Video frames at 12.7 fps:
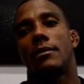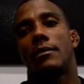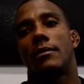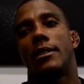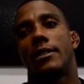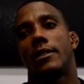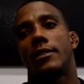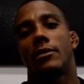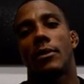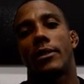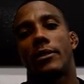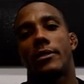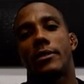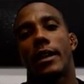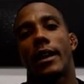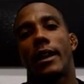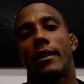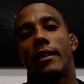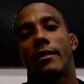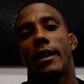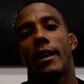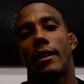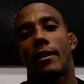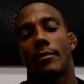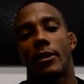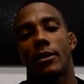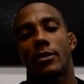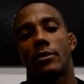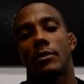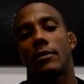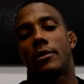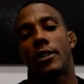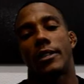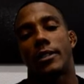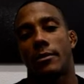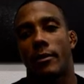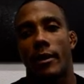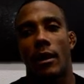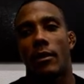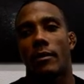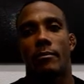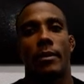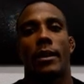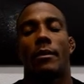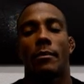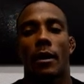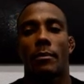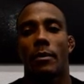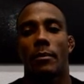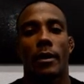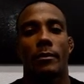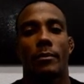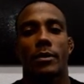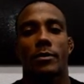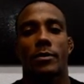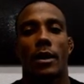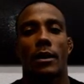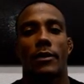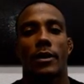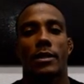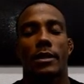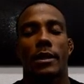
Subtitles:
listening to what they're saying and taking it personal and chasing them around and beating them up and being in the principal's office.